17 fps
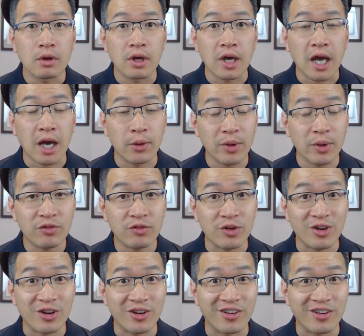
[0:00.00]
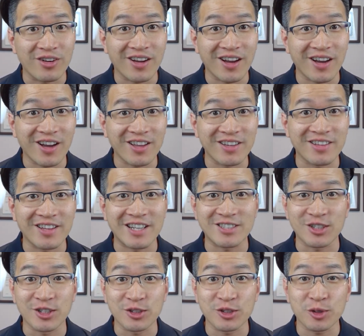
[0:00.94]
However,
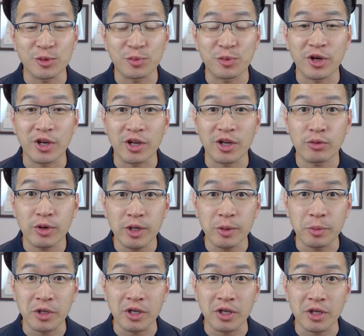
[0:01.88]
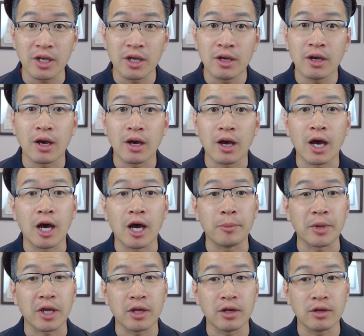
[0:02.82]
that's also pretty creepy,
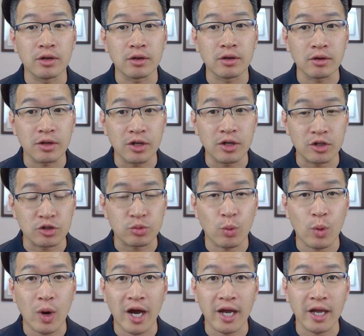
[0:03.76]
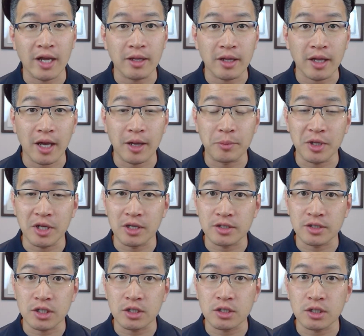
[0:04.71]
and here's why. I mean,
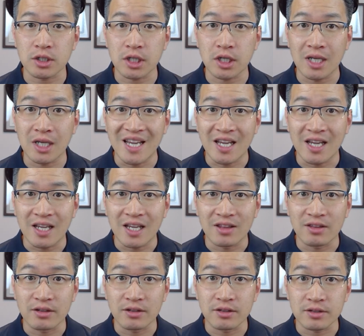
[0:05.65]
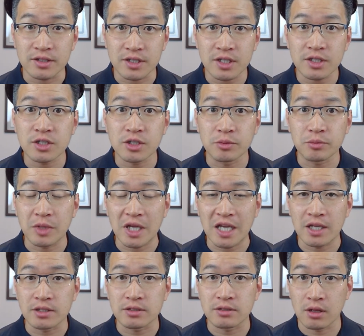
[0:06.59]
essentially, the system
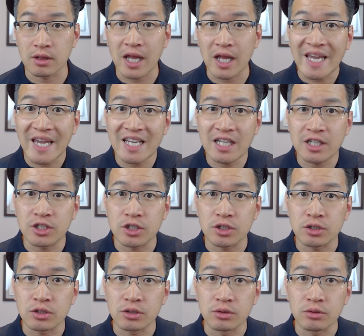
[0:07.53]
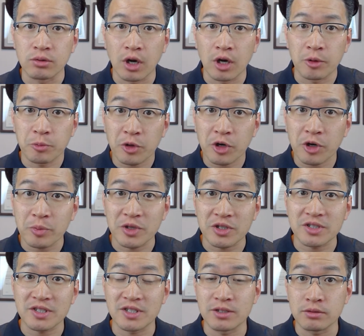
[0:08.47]
is lying to you on
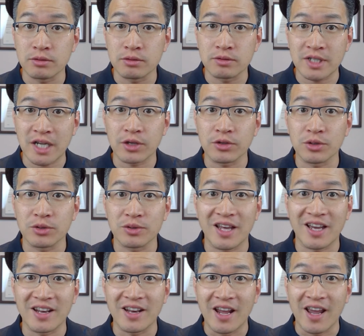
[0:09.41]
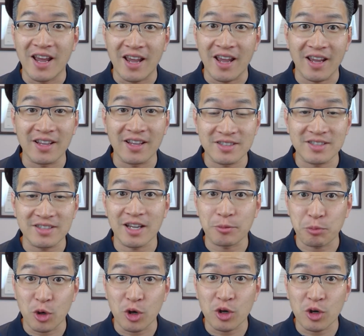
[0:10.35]
purpose to tell you that it's a
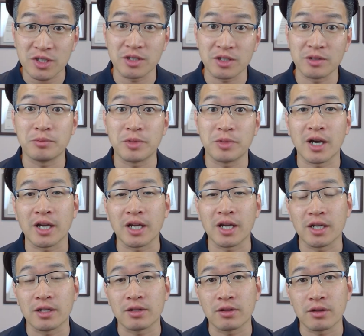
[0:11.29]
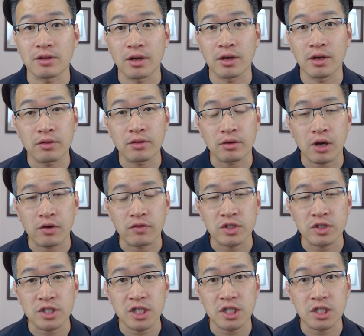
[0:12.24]
person behind the
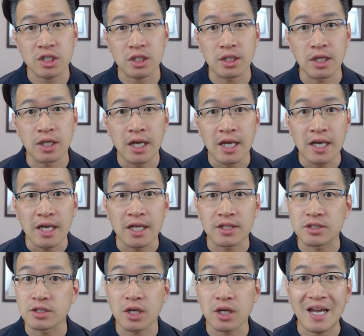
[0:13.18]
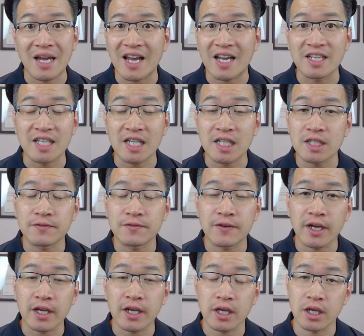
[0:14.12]
conversation. It's not
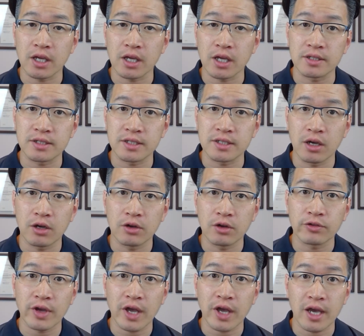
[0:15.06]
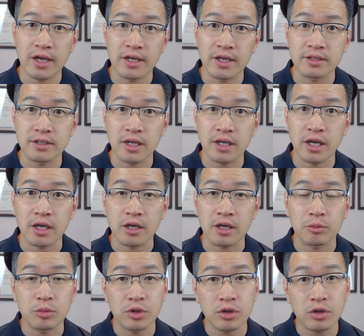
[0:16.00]
identifying itself as a
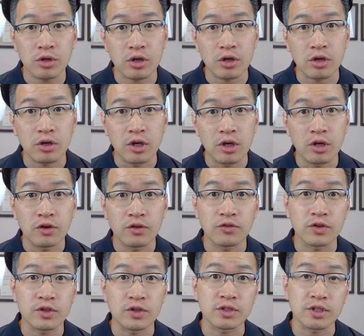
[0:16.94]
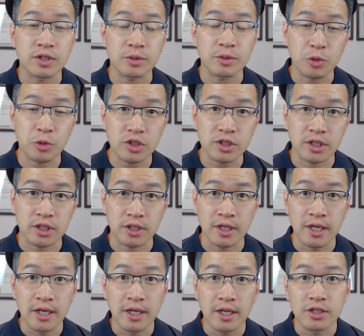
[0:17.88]
computer versus a
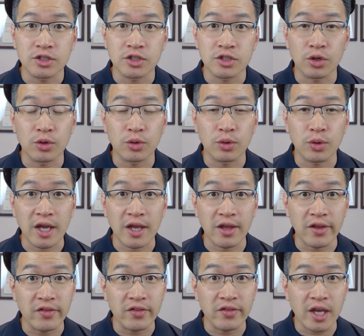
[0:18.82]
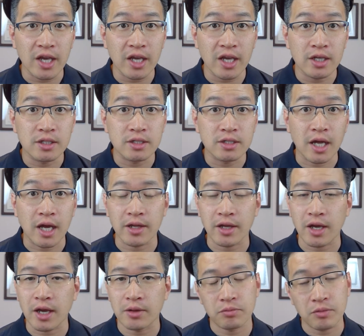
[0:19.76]
person. So in the end,
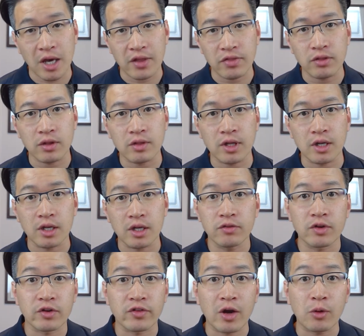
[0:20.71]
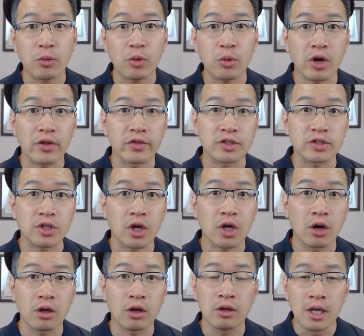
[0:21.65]
I think that even if I were on this
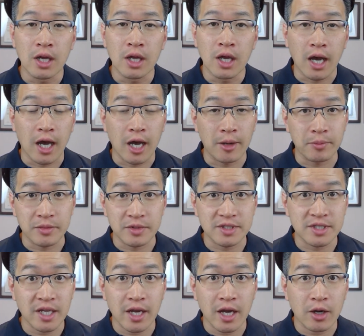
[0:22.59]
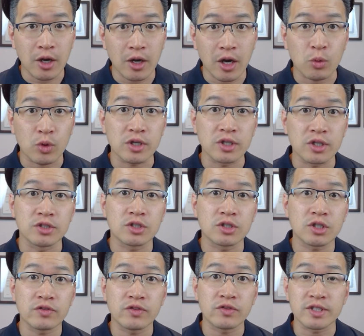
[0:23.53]
call, and say I worked in
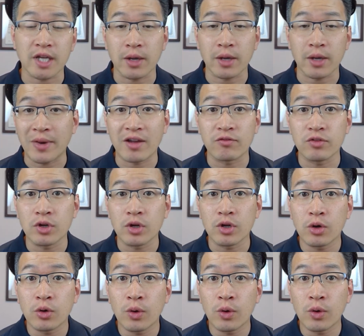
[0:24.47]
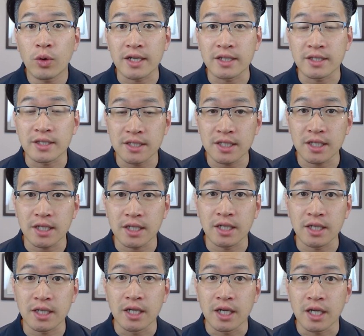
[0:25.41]
service, I would have no
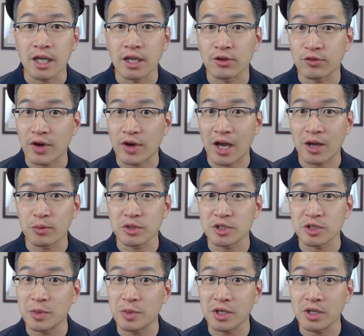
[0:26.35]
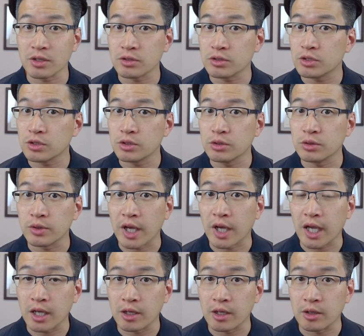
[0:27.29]
idea if I was speaking to
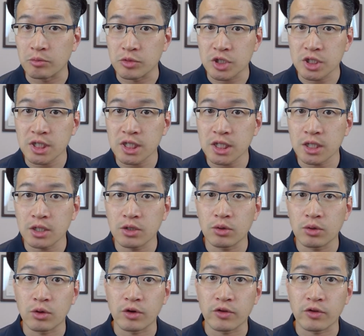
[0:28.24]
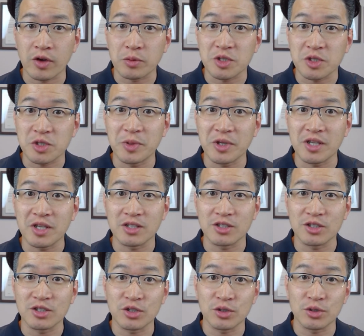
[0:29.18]
a machine or if I was
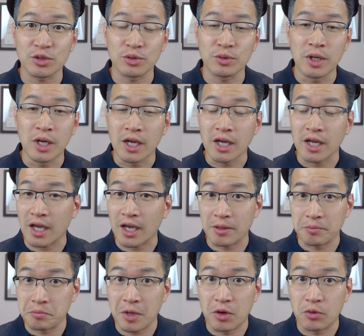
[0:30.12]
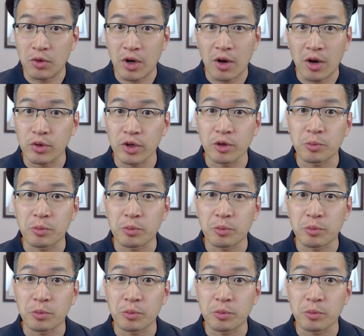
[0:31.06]
speaking to a real